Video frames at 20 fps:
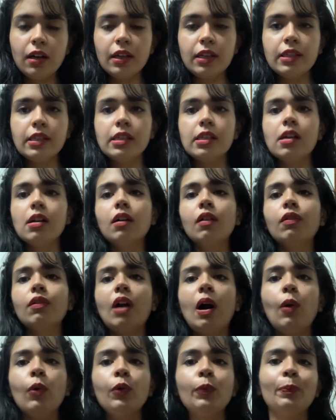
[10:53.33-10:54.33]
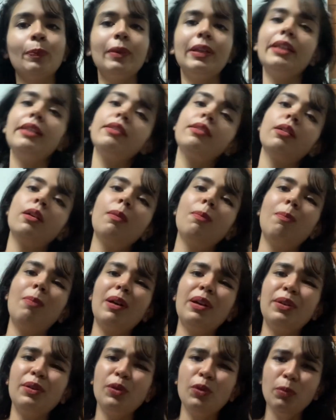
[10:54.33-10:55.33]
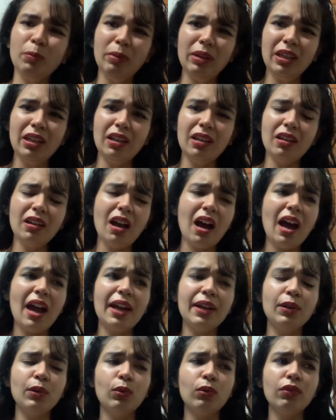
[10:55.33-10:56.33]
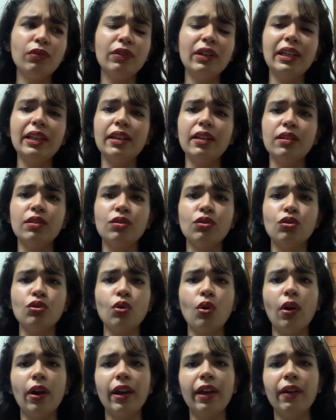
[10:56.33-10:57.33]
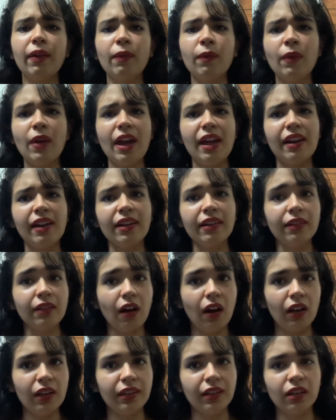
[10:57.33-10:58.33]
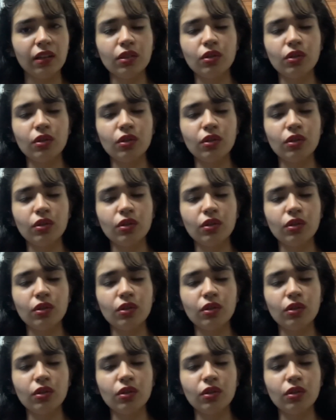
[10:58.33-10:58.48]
is a crowd pleaser, but to me I don't really enjoy wearing Dahlia.